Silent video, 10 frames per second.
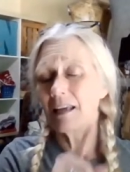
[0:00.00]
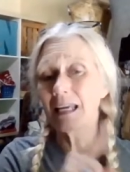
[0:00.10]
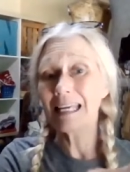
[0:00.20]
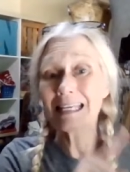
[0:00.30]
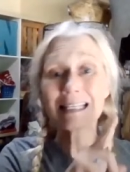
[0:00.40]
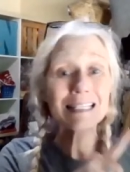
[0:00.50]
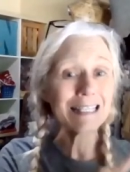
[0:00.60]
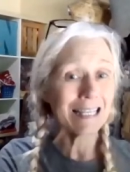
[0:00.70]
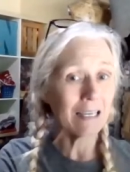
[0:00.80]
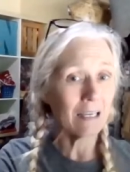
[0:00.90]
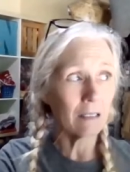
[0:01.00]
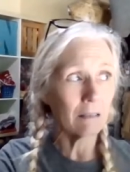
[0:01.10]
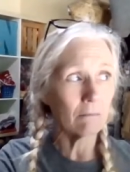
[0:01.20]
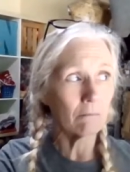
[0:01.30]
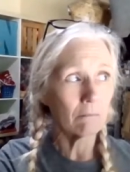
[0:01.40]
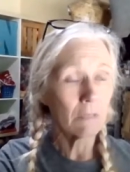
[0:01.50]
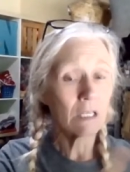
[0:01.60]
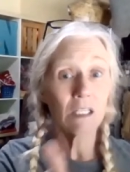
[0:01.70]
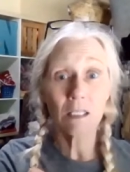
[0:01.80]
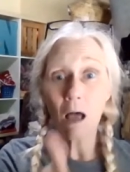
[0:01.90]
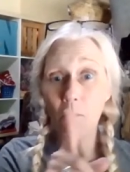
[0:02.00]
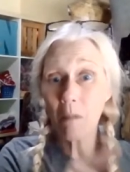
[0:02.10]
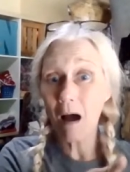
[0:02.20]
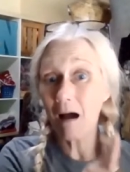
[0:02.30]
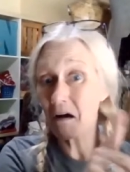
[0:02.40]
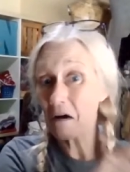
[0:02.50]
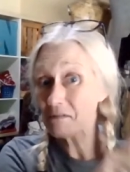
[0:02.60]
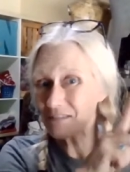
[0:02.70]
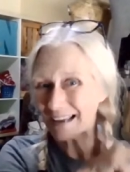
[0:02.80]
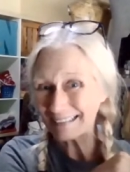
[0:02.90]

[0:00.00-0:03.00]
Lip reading: is in some of,